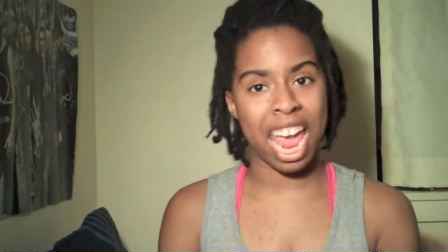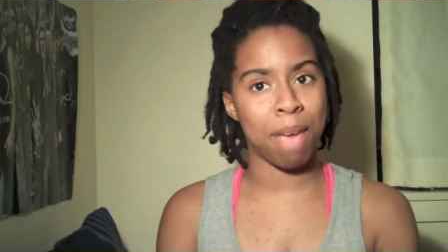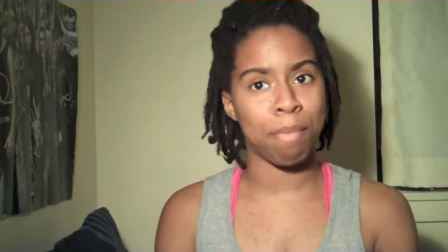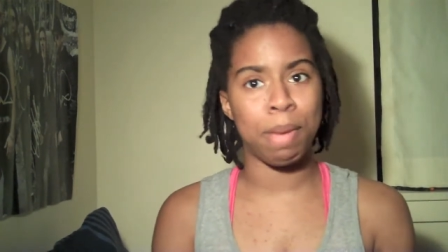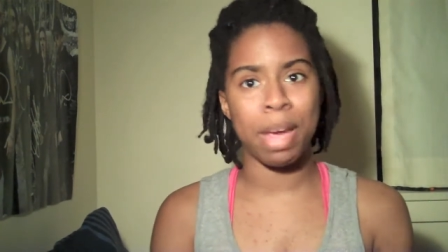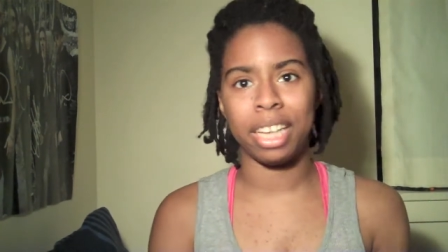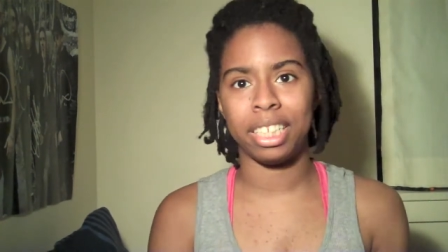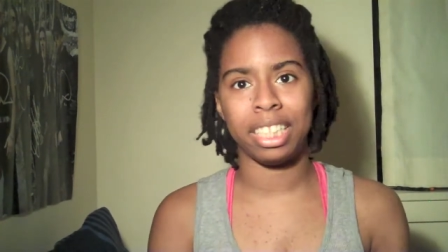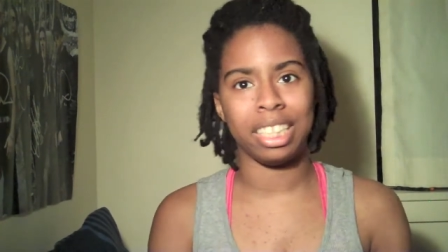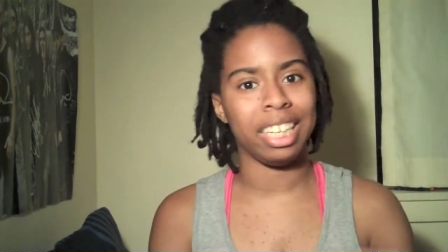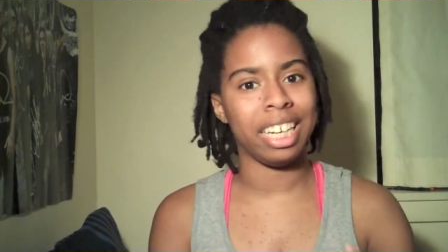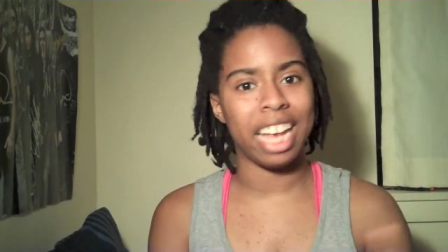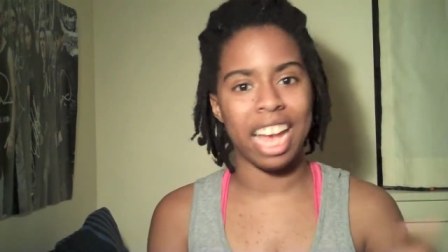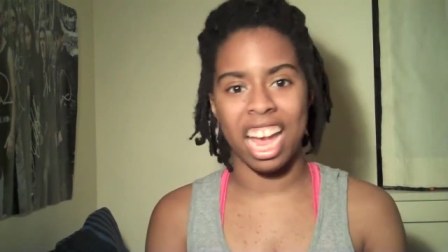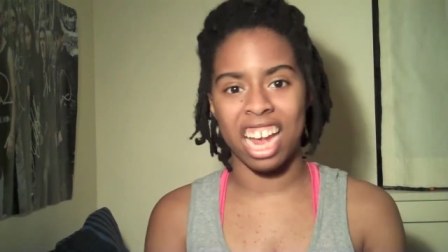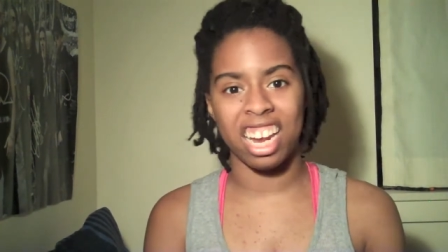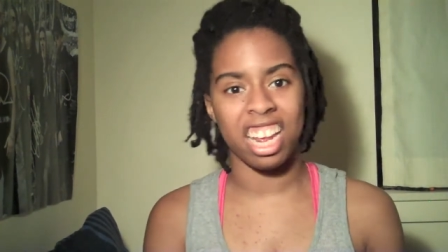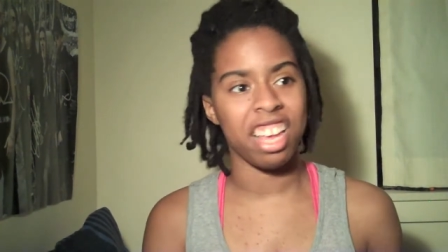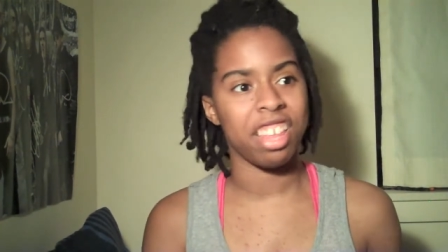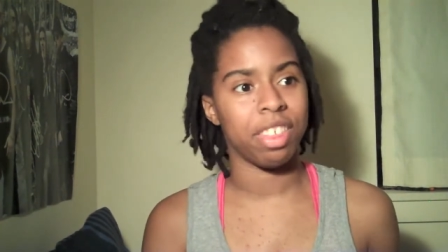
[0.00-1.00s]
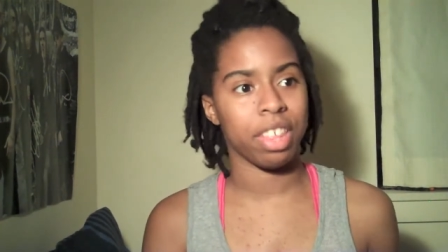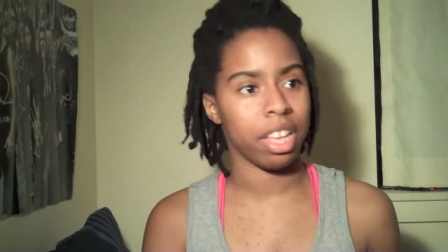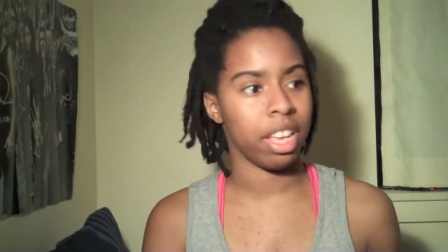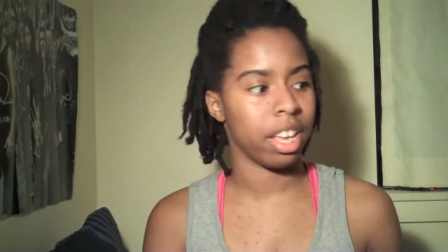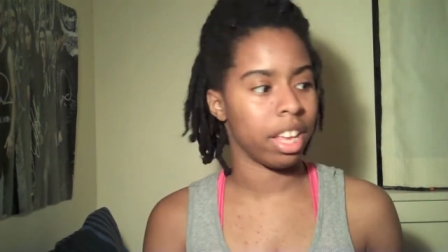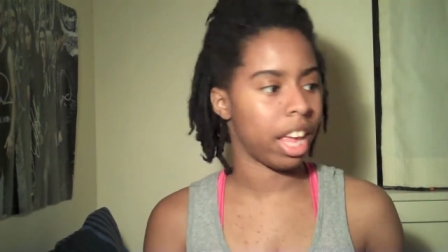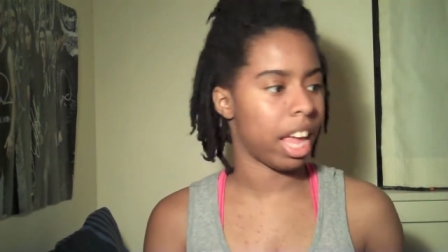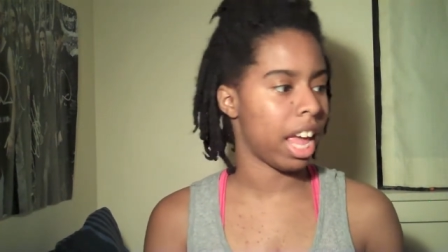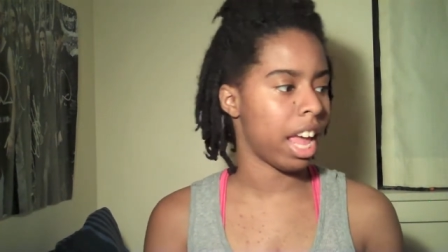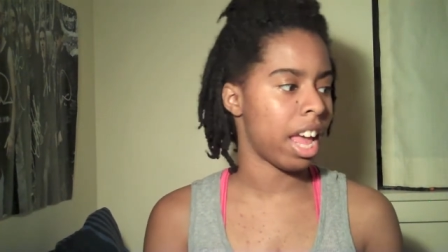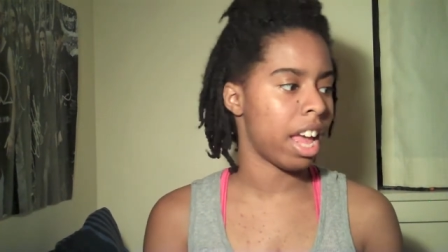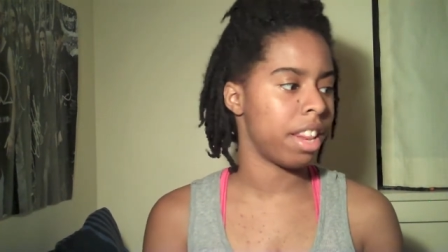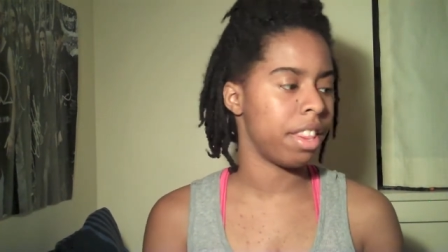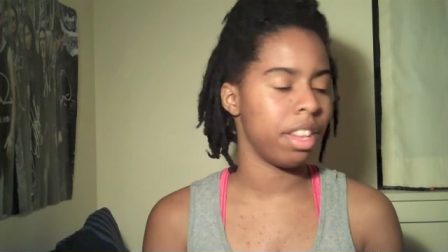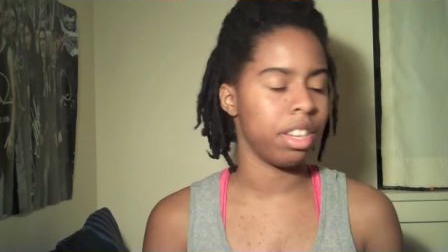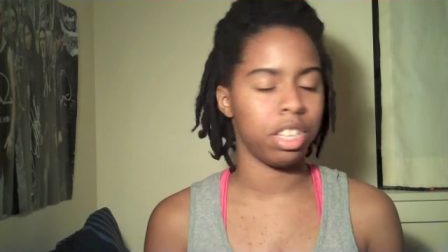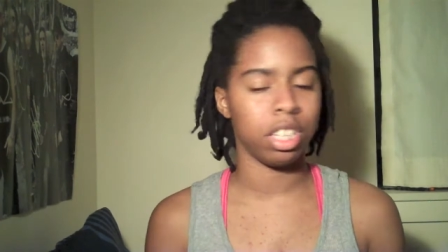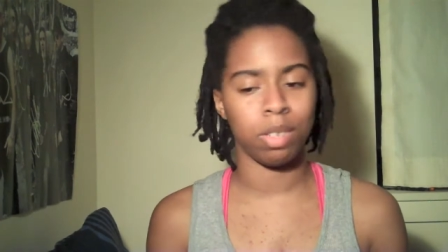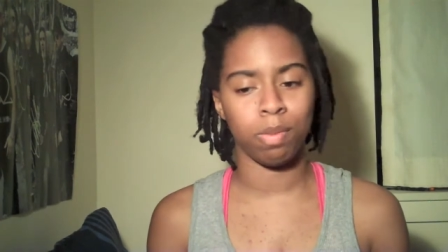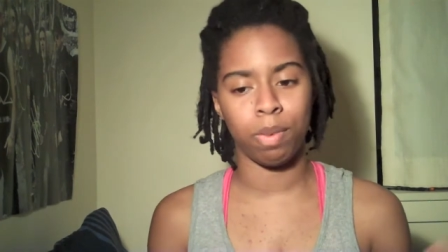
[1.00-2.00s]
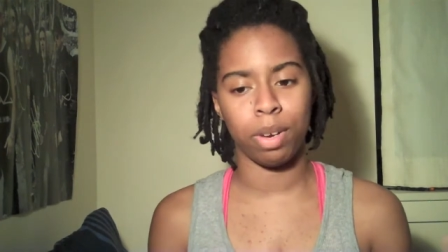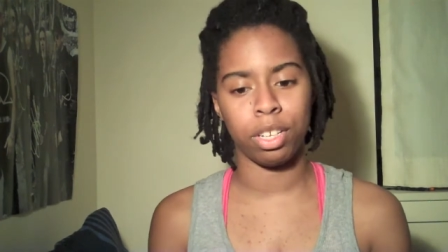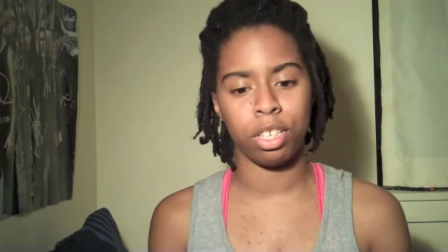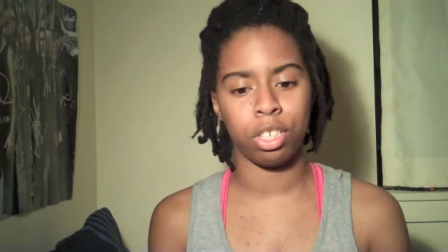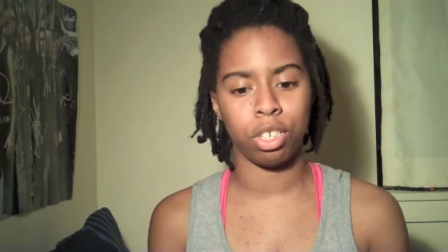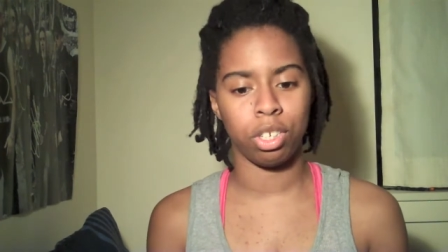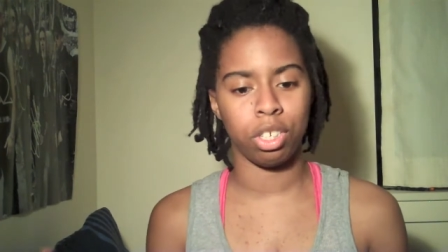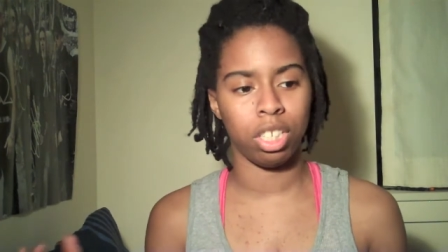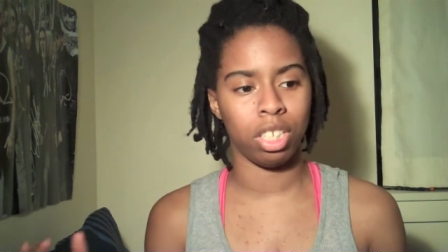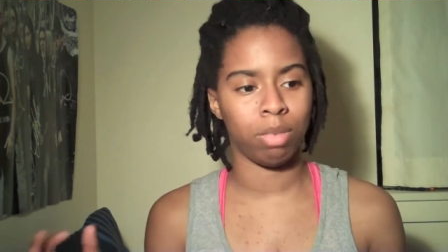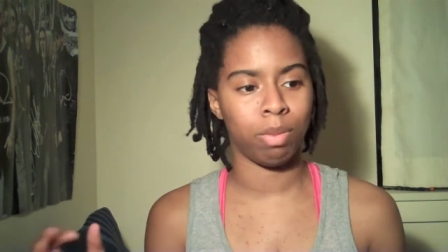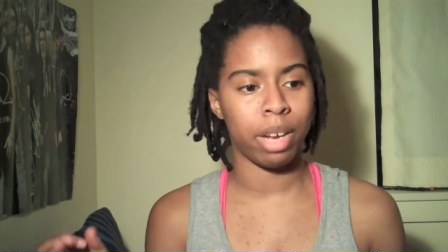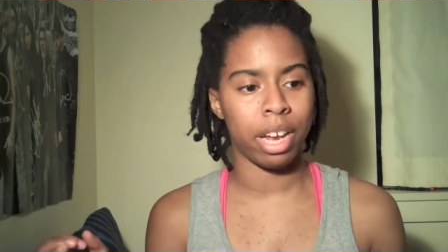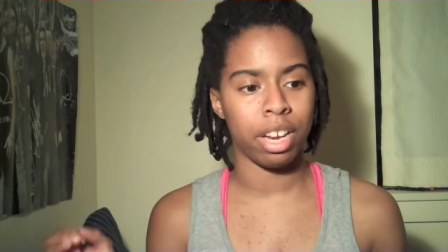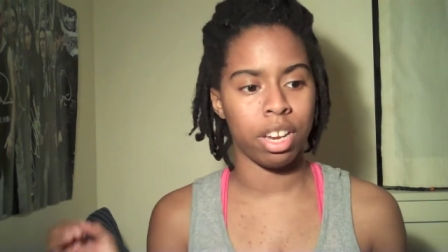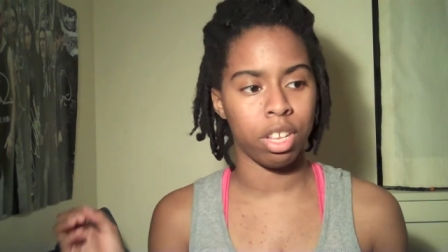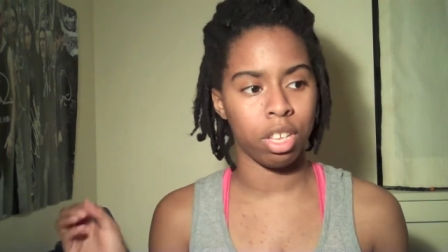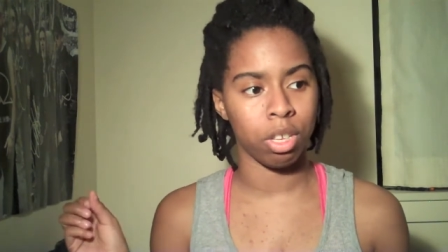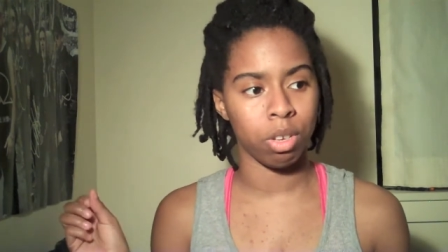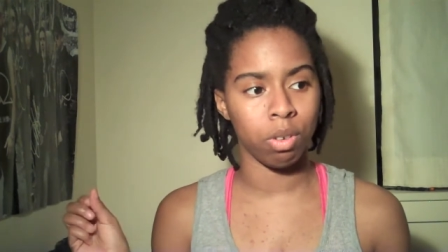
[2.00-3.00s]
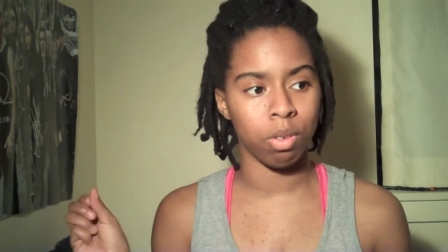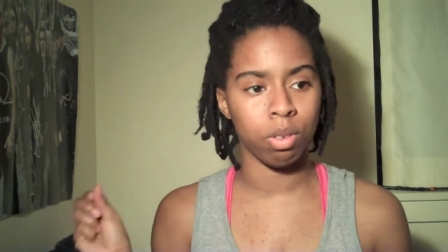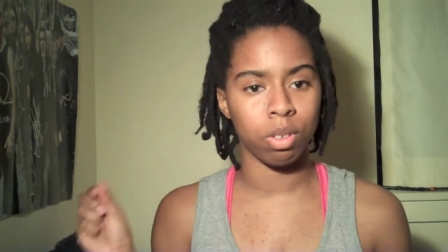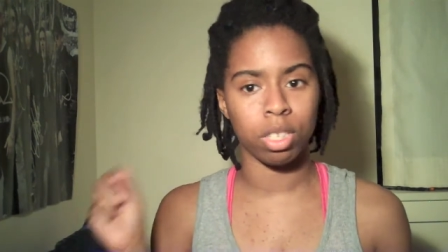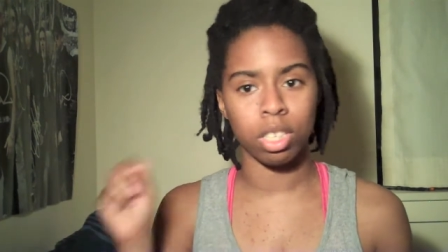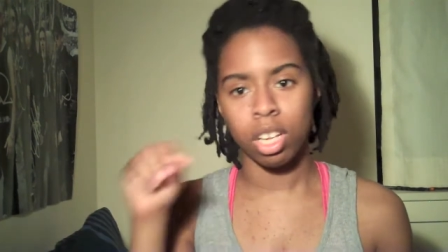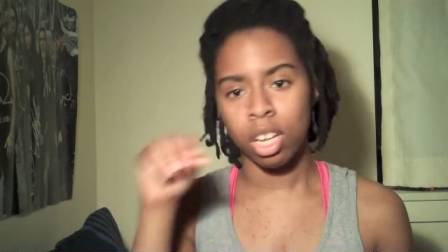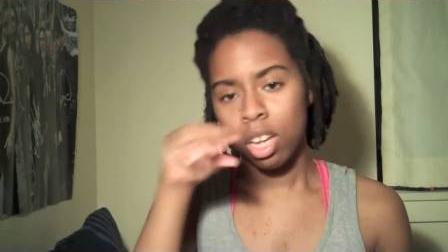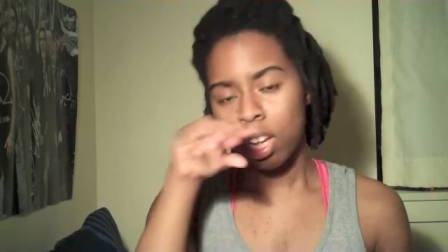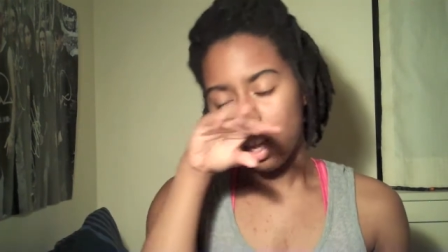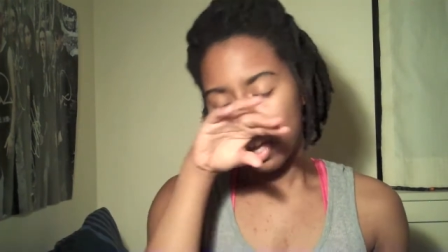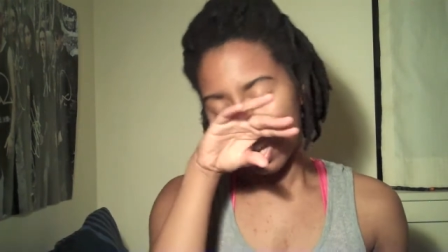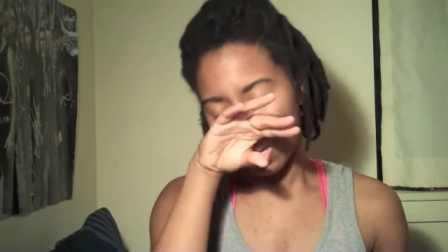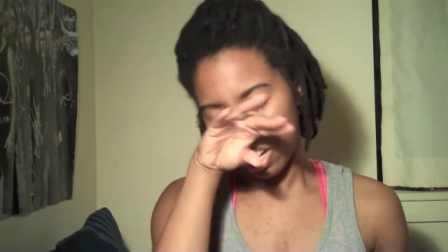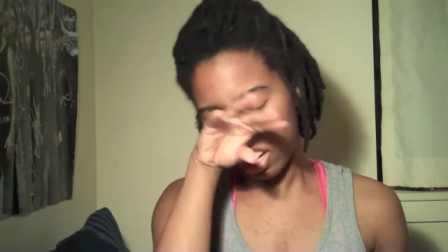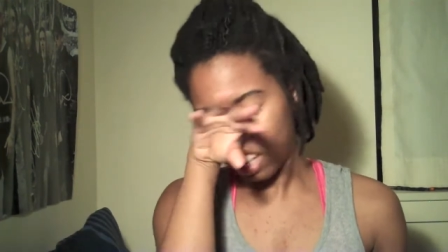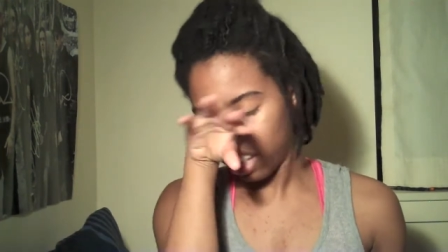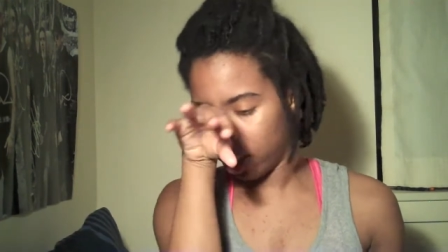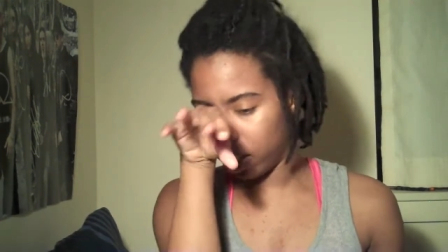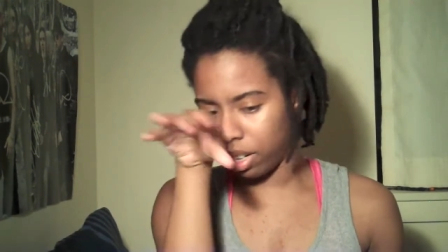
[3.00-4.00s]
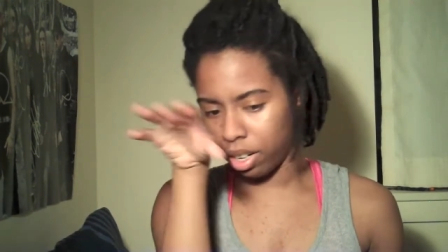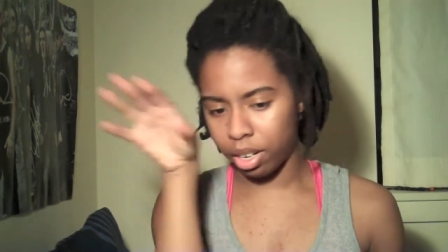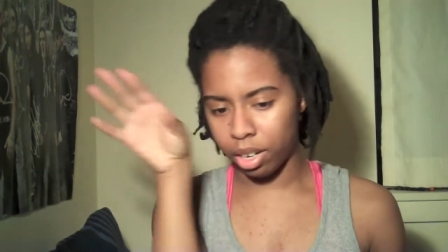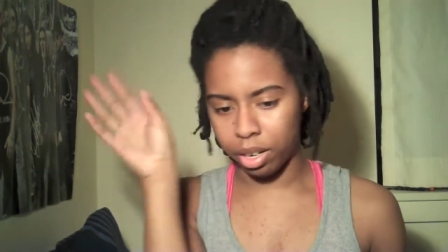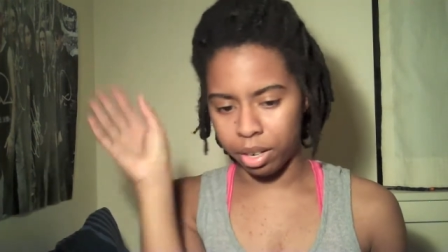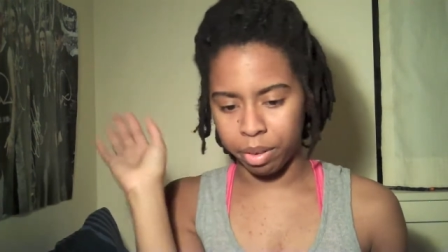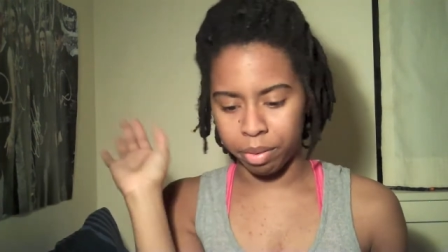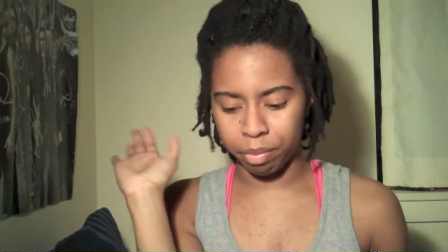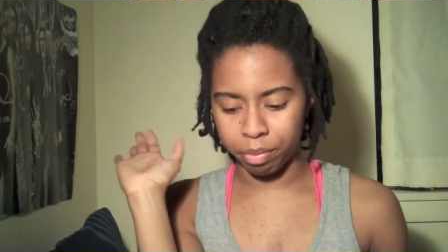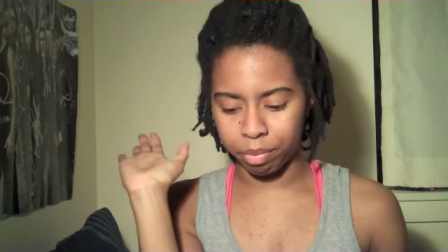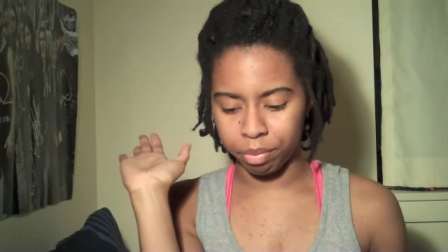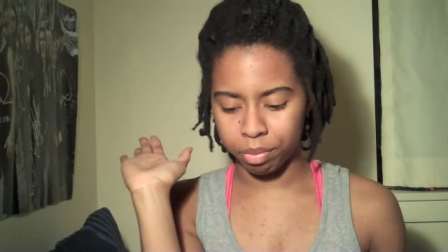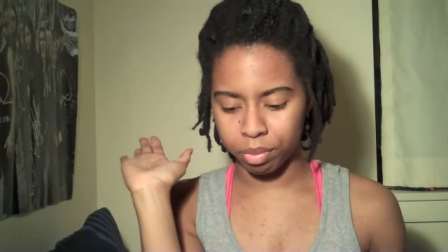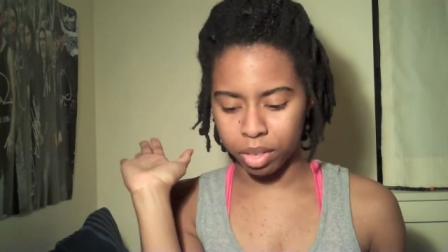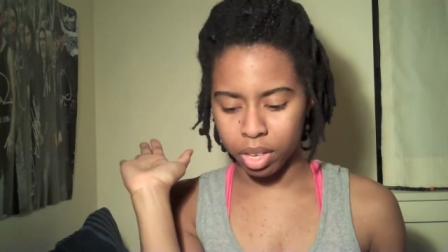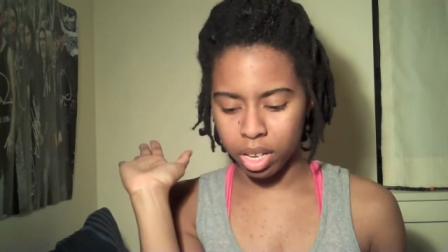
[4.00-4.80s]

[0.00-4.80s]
basically anything. And this is what Cersei's planning to use on um,